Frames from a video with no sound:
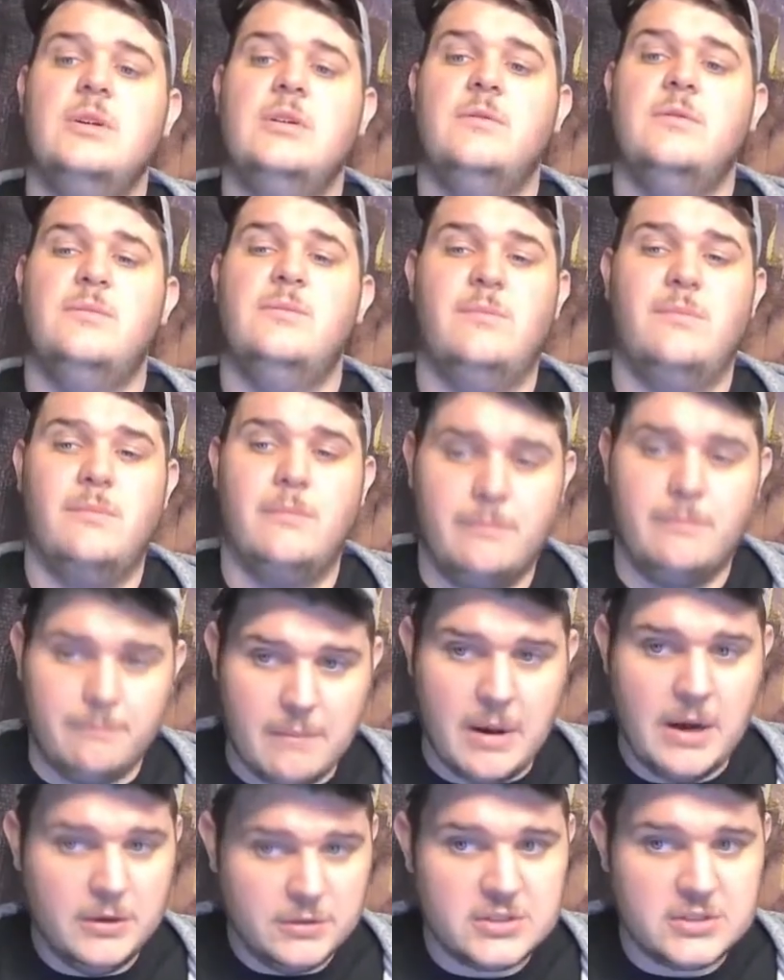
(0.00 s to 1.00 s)

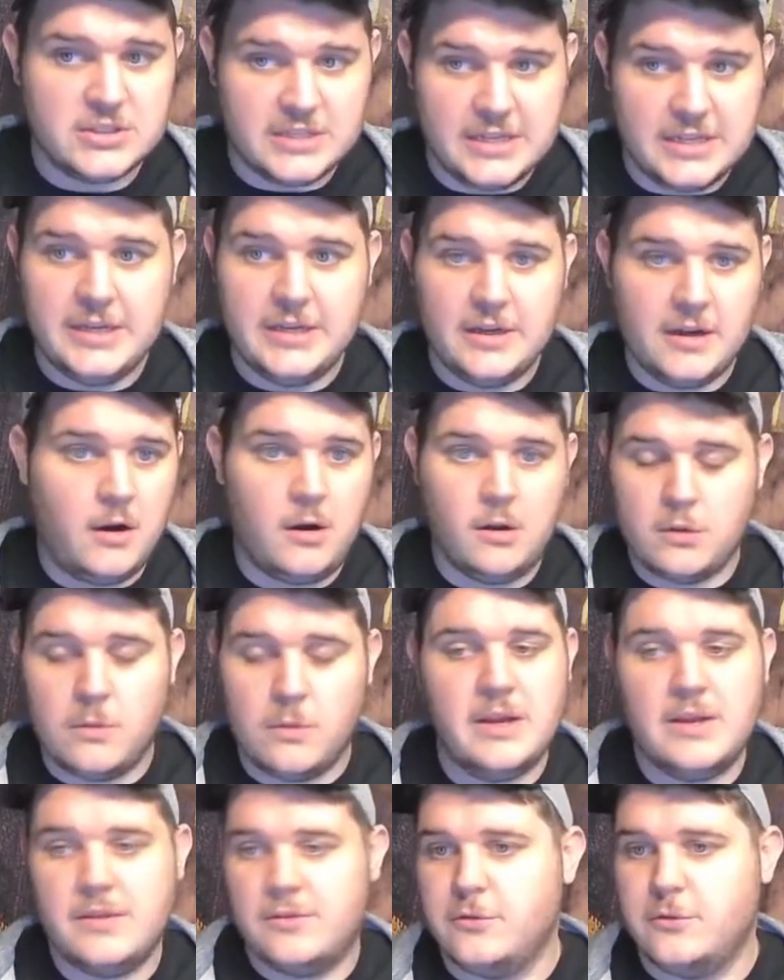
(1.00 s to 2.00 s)
Mostly all the
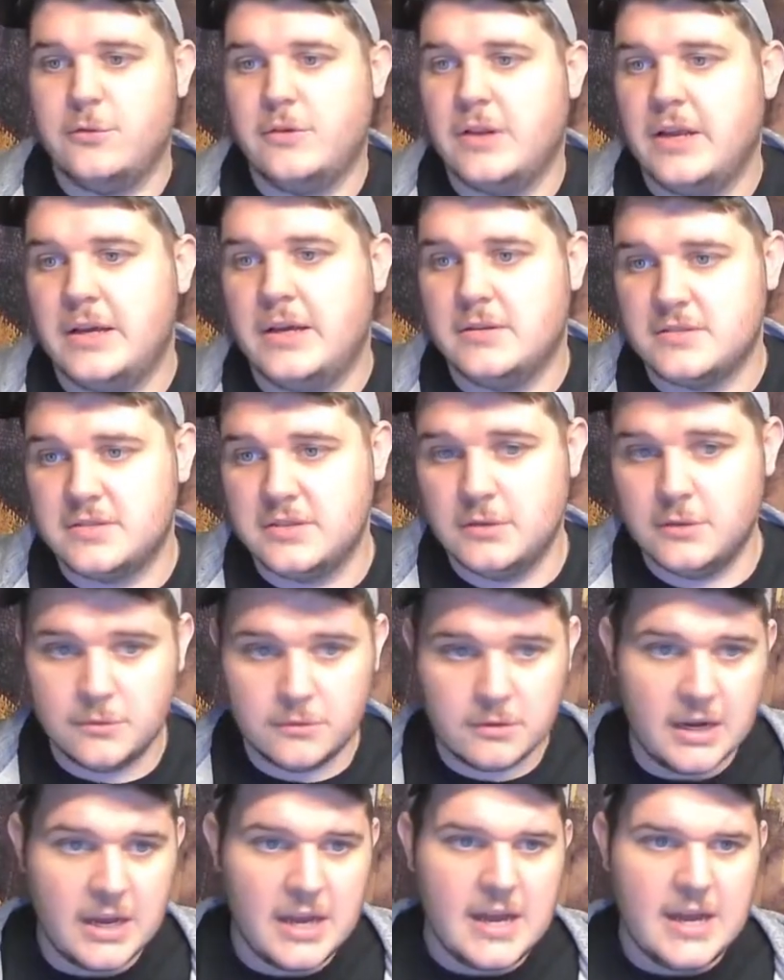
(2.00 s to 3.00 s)
way through now. So
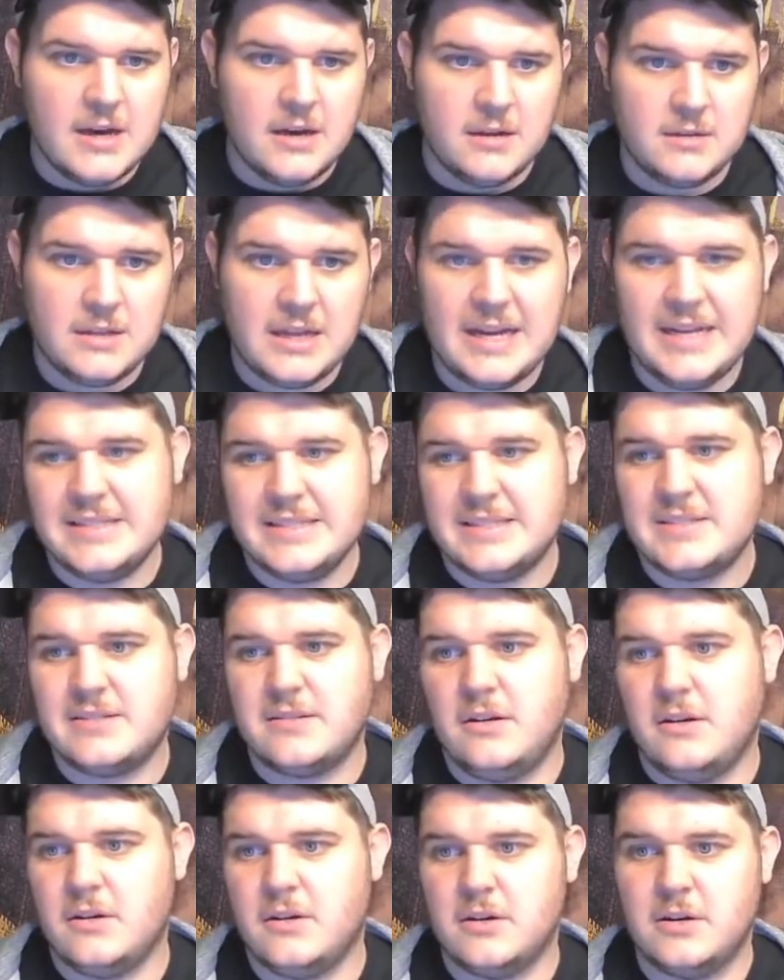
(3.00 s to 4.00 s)
lights
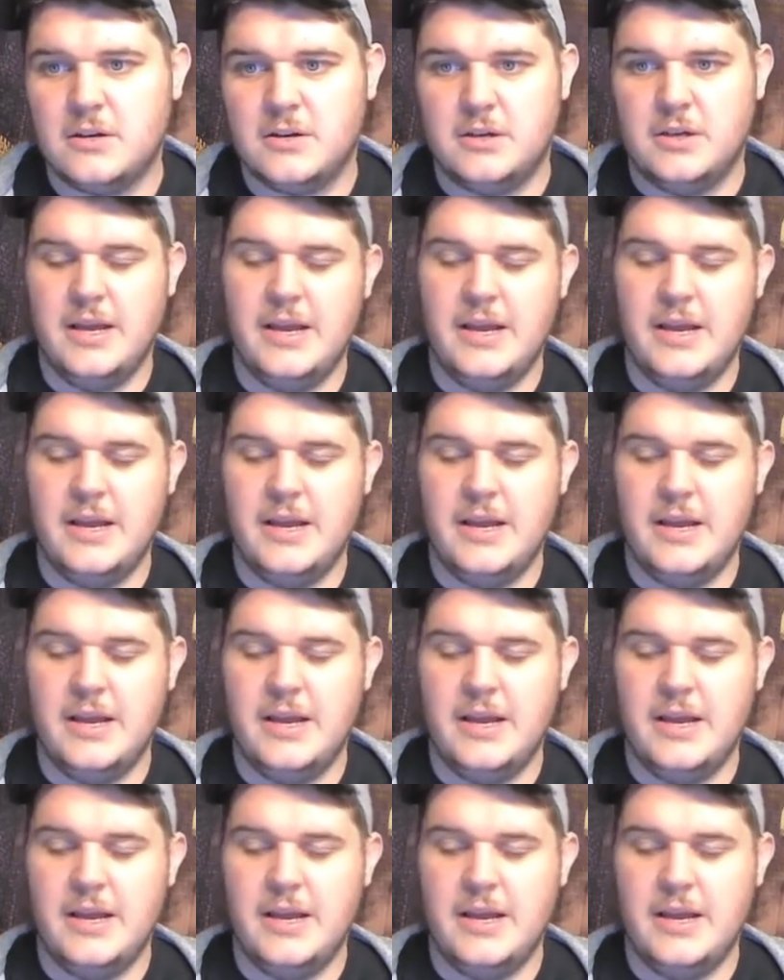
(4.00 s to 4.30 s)
are...